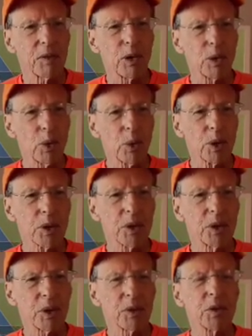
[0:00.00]
the laws
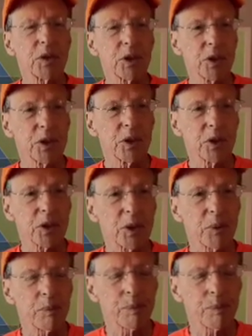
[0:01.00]
of consistency.